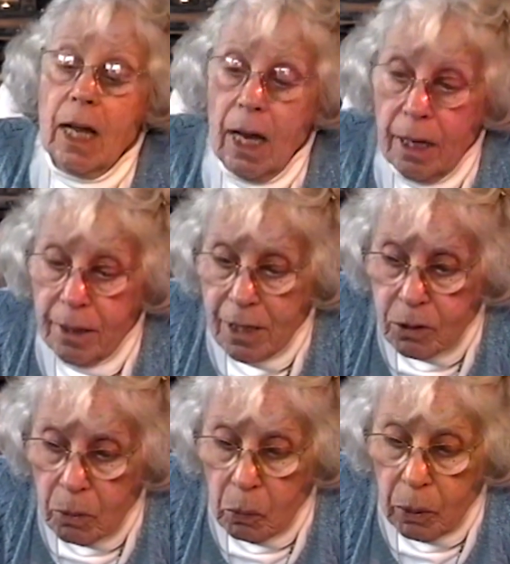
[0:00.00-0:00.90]
And
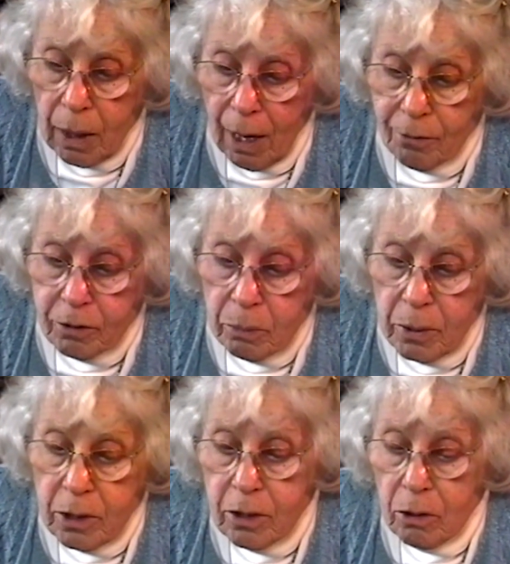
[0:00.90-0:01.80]
that's what we have to
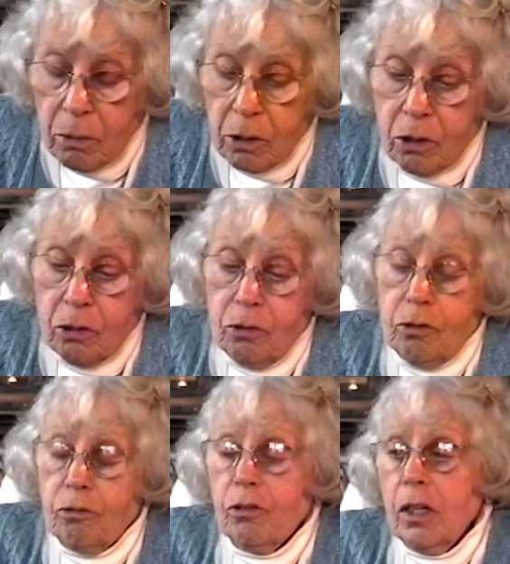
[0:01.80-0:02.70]
be so
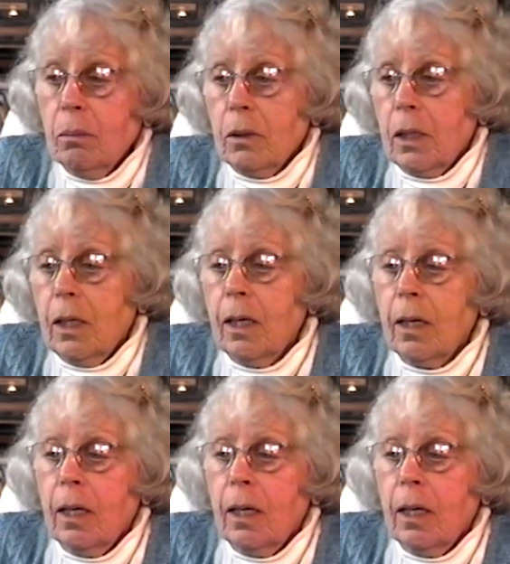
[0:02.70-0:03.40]
extremely